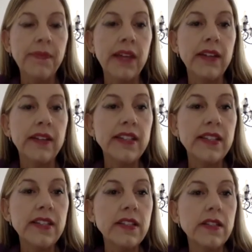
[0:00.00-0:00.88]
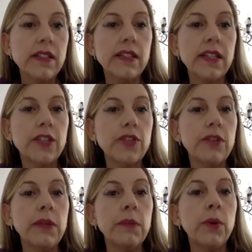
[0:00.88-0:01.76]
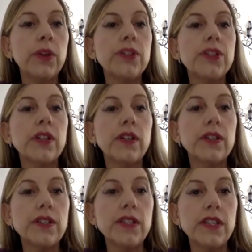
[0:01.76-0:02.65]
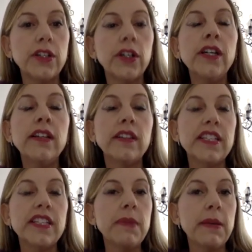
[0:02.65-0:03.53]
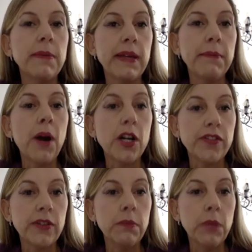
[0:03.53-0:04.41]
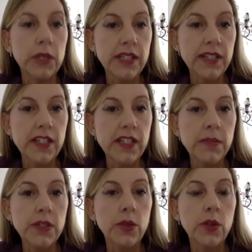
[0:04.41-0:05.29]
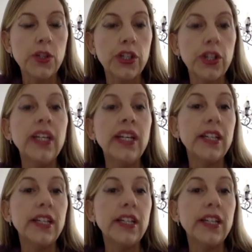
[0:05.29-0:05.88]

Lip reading: And in this instance, it's extremely important to consider that this may be part of a multisystem disorder,